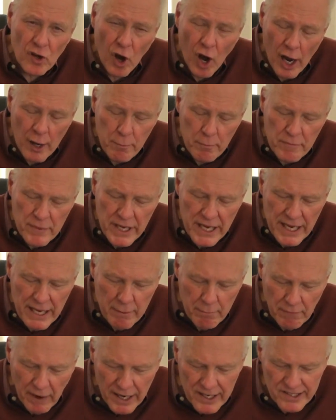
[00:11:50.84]
on me,
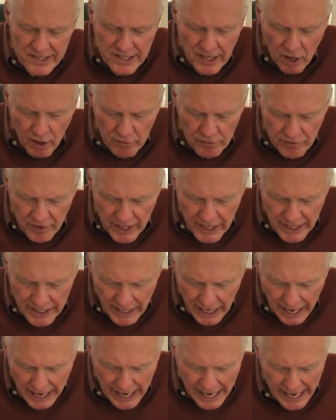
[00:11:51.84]
myself, and
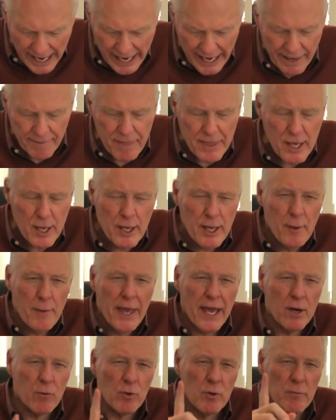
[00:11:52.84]
I.
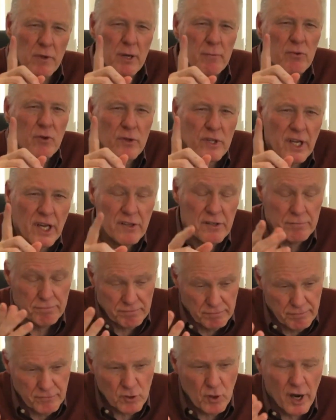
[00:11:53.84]
And remember this,
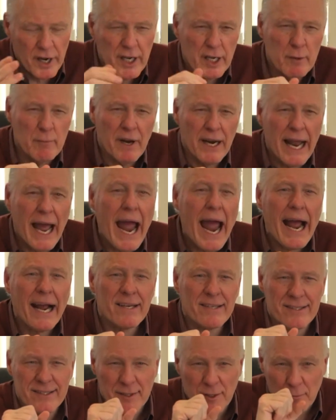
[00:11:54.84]
talking about
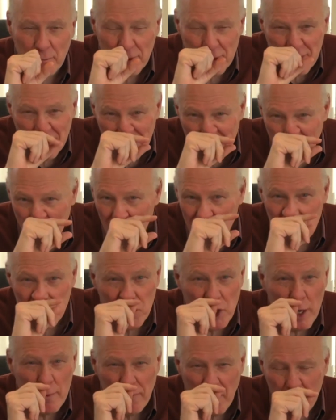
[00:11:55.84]
axioms, that
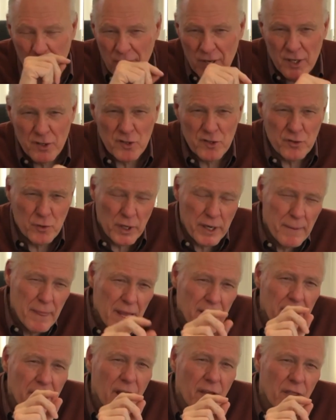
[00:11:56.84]
shape our ministry.
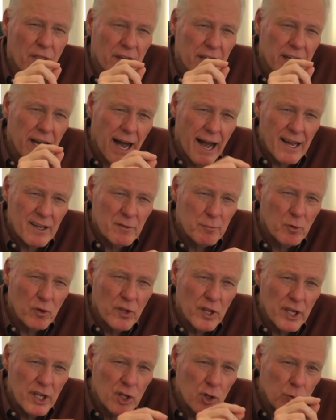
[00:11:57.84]
The gospel
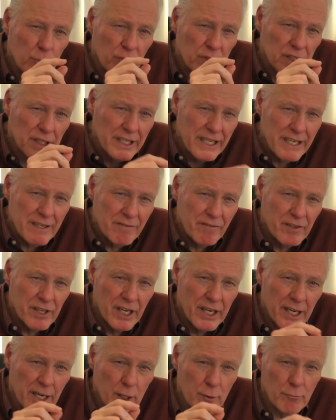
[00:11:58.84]
that you believe
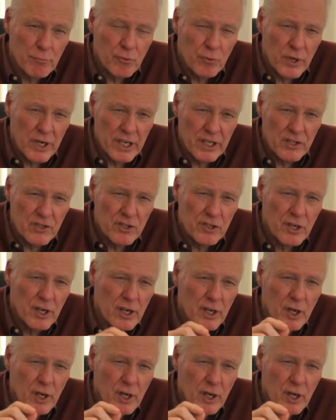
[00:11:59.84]
in and preach